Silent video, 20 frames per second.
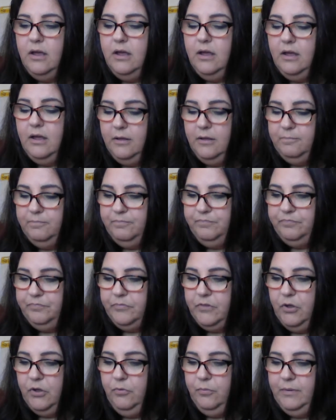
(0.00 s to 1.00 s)

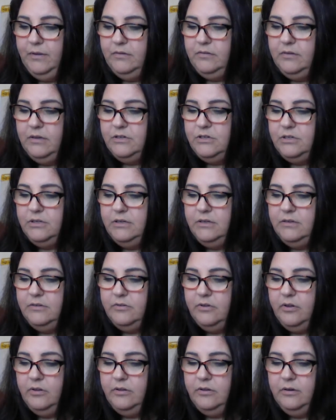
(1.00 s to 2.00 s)
will be sexually
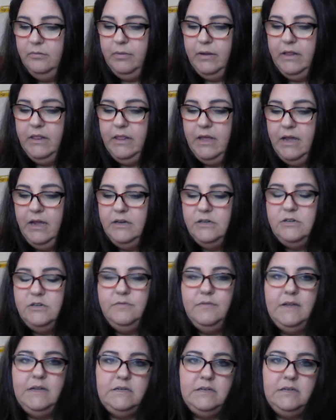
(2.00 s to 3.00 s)
assaulted by the age
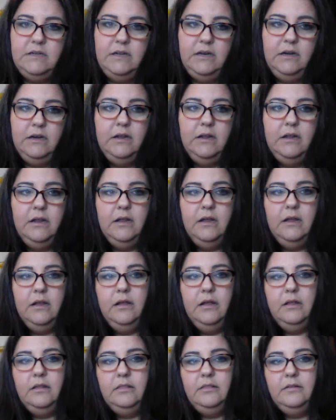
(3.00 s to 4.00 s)
of 18.
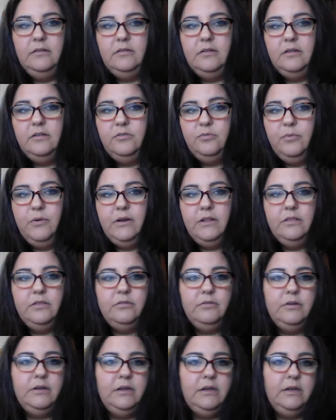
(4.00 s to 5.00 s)
This says 1 in
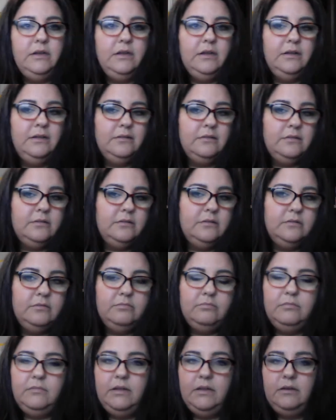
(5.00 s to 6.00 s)
3.
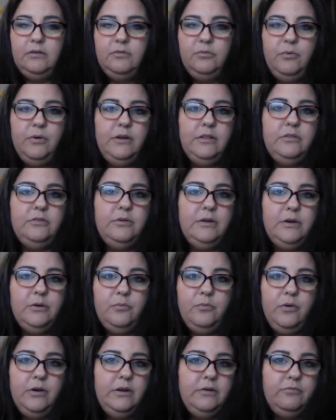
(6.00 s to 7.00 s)
It's 1 in 3
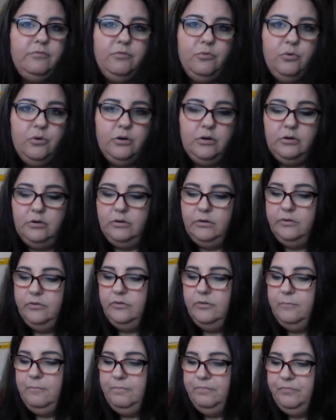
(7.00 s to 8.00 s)
or 1 in 4
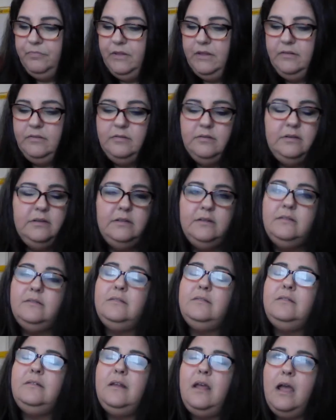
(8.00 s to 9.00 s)
girls. It's still a
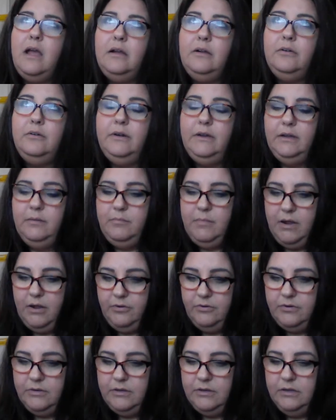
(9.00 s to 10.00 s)
staggering
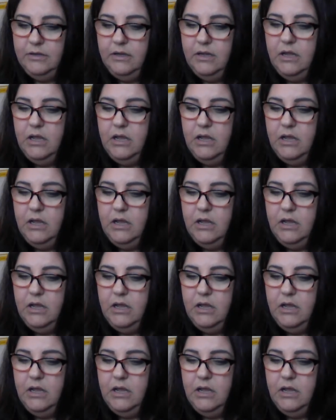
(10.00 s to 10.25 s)
amount.